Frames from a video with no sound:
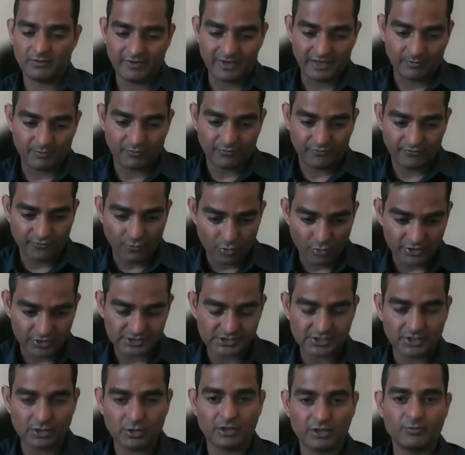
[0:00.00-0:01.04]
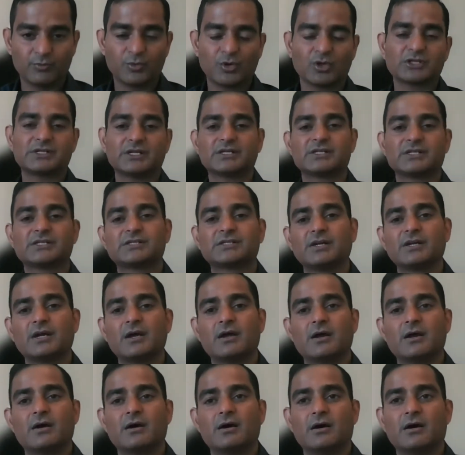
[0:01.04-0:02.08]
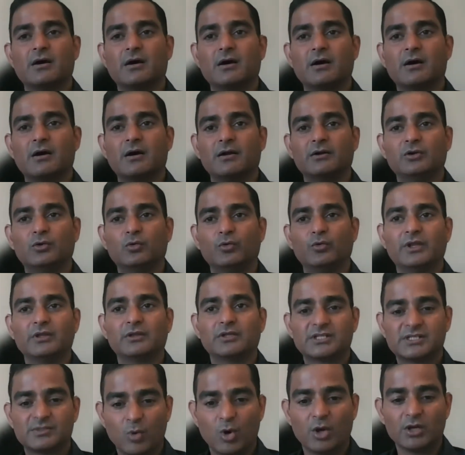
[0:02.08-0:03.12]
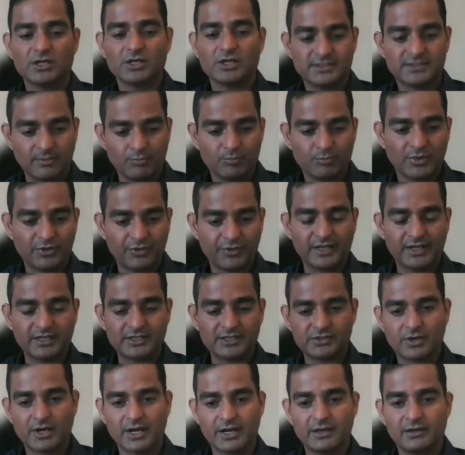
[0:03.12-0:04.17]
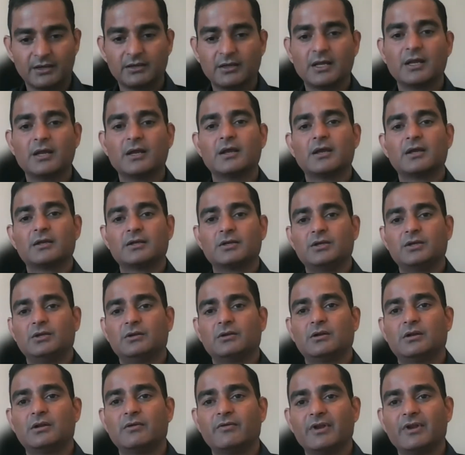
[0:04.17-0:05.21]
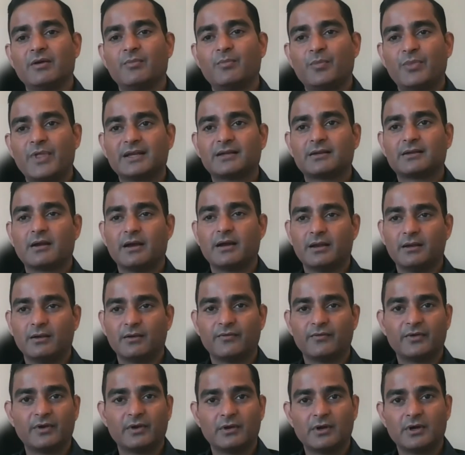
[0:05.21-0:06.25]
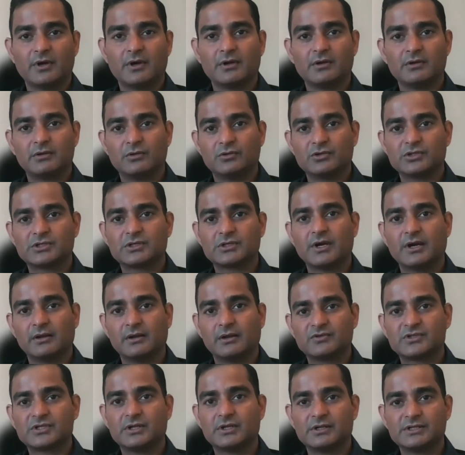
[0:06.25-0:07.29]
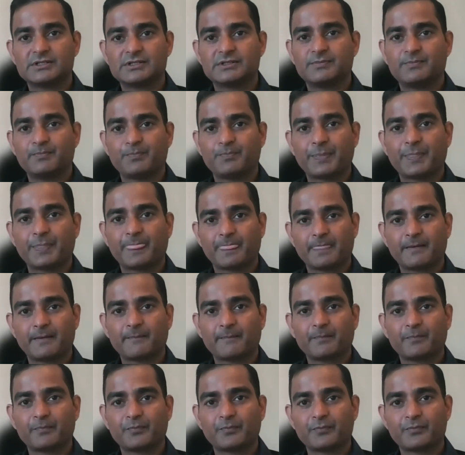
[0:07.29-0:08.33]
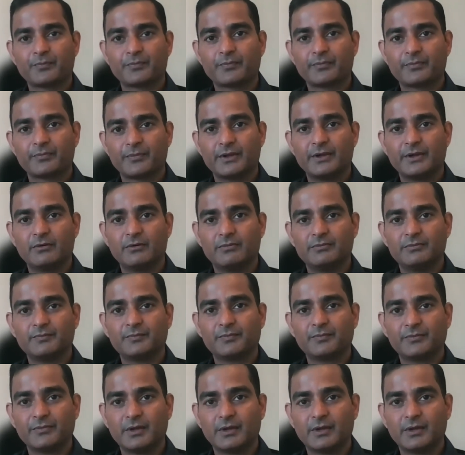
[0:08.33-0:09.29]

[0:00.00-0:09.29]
develop focusing on process, doing the small, simple things right. You know, develop that kind of those kind of skills. You know.